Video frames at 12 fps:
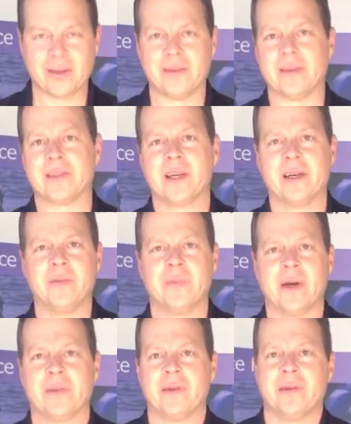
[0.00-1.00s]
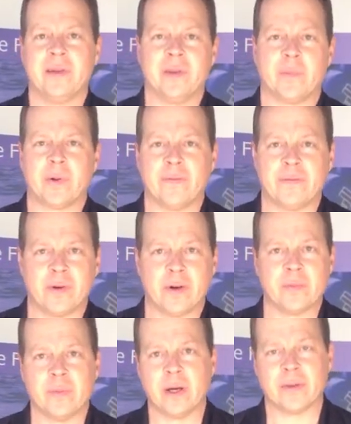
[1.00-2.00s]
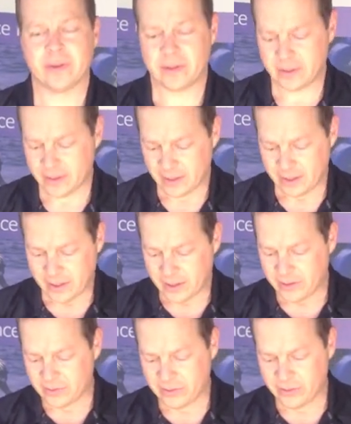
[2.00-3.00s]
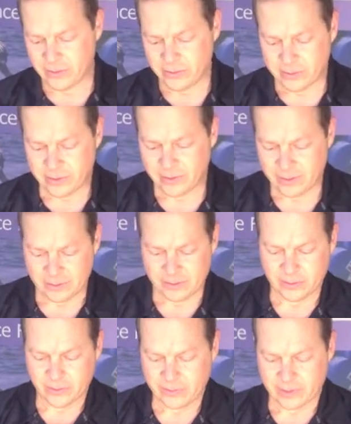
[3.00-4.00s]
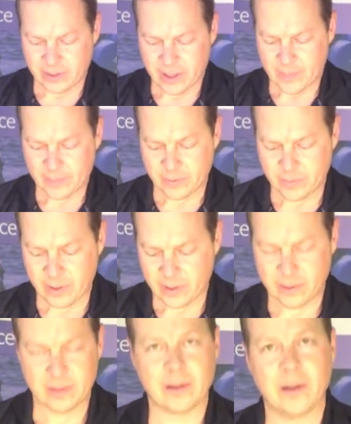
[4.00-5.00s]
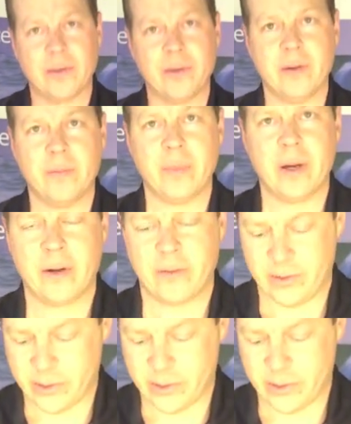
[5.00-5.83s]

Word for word: The second method, and the preferred method, is used to use the Optimate lithium battery